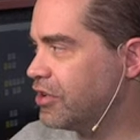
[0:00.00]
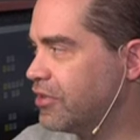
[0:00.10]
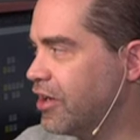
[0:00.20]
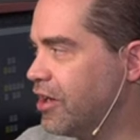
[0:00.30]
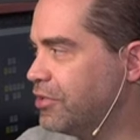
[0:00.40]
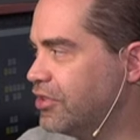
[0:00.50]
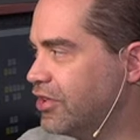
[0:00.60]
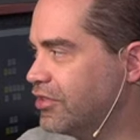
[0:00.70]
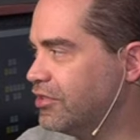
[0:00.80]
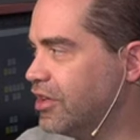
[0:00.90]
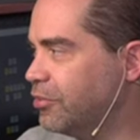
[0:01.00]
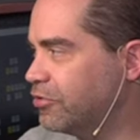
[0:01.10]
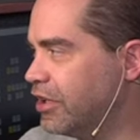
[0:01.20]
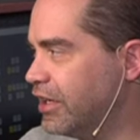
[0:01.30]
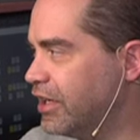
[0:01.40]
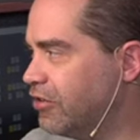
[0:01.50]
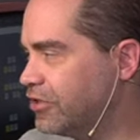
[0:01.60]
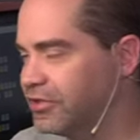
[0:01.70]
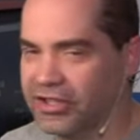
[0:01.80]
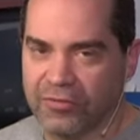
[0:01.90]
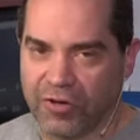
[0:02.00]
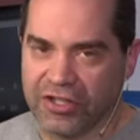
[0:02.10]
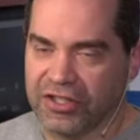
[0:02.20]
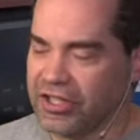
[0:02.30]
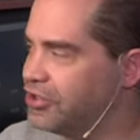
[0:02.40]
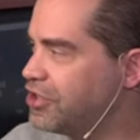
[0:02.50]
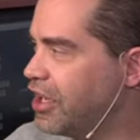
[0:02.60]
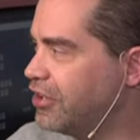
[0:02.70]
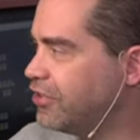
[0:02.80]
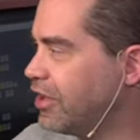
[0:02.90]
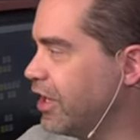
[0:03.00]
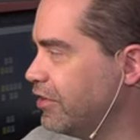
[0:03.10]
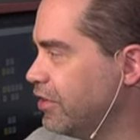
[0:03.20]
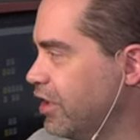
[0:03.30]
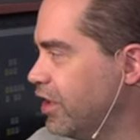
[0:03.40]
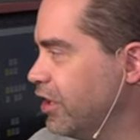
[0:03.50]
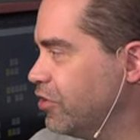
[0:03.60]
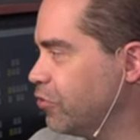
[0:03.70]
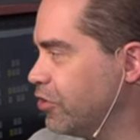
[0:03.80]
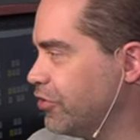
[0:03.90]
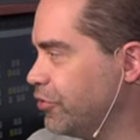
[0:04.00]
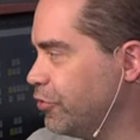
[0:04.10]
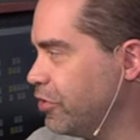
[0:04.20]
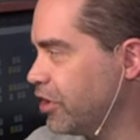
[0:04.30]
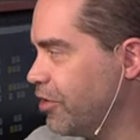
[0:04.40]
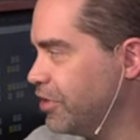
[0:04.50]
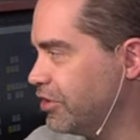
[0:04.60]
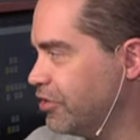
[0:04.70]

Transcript: the top that says num layout, and we're going to need to change that in order to accommodate the